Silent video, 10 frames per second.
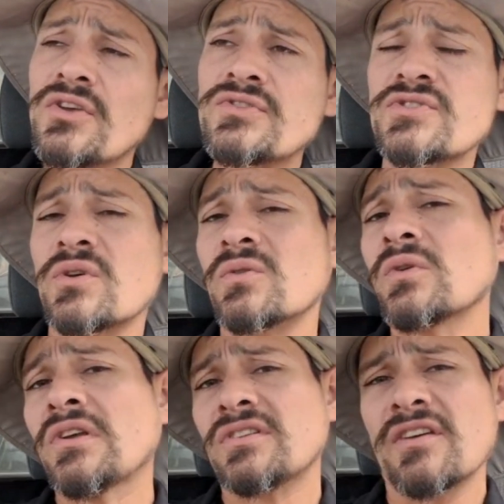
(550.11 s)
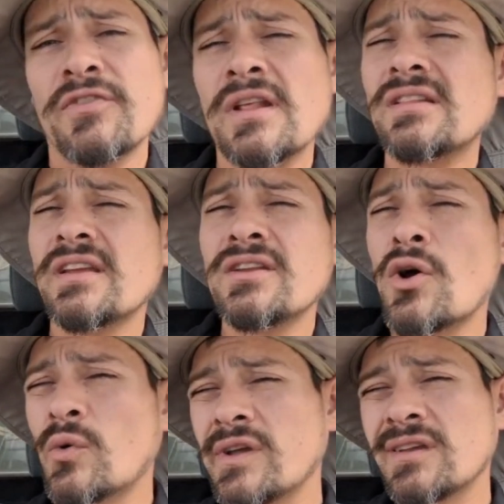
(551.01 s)
So definitely
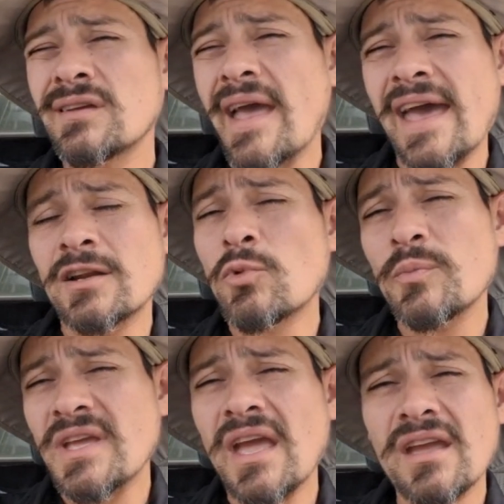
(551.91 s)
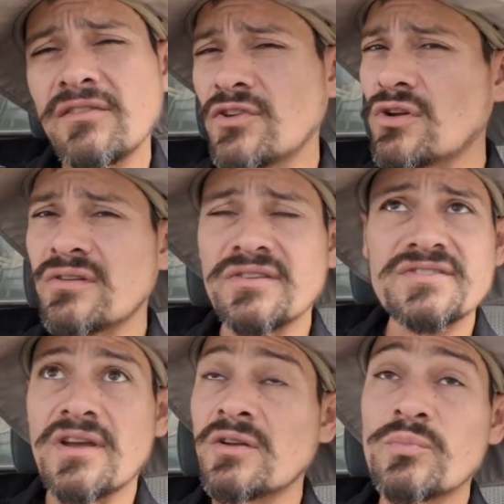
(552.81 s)
knowing animal behavior
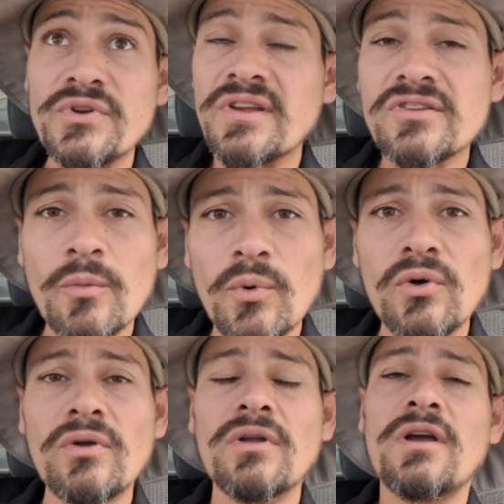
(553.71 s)
is unpredictable.